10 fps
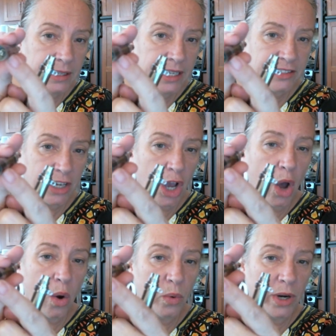it's a
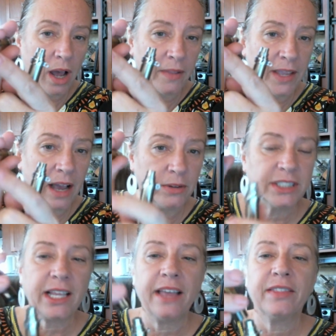cone on the
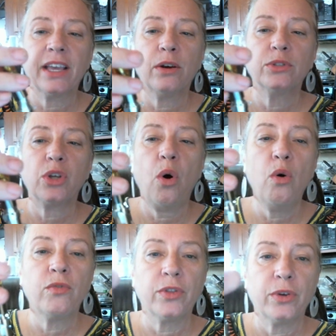outside that goes
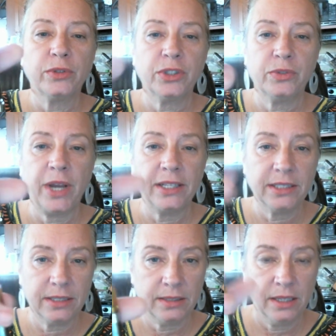over those
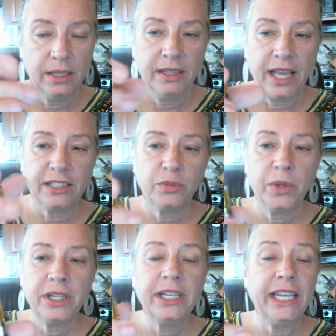threads. That's
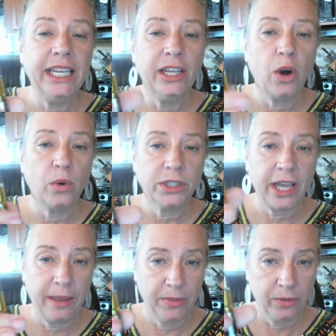what an Ego
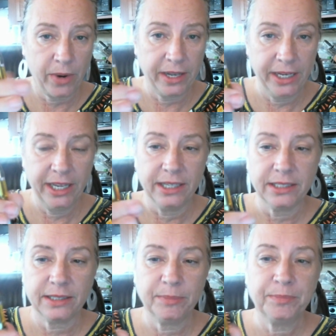type thread
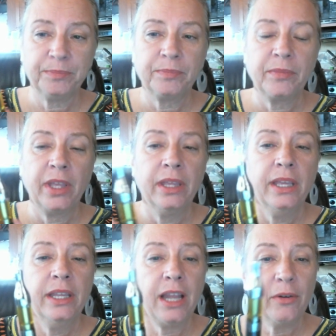is.
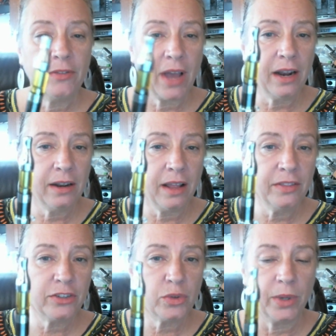Now we've got it
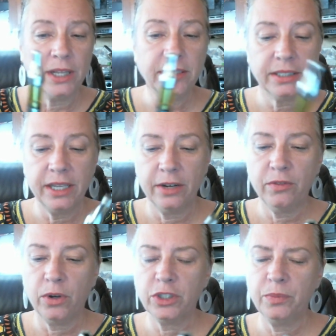on the twist, and of
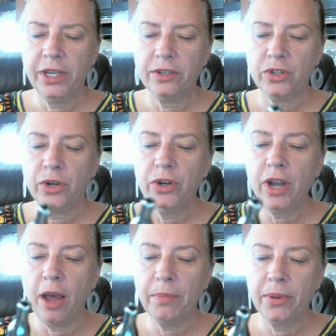course we can turn
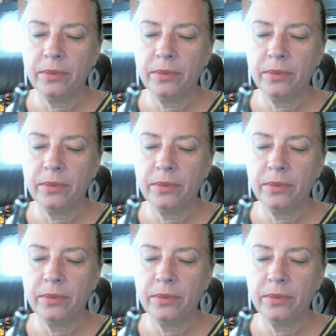up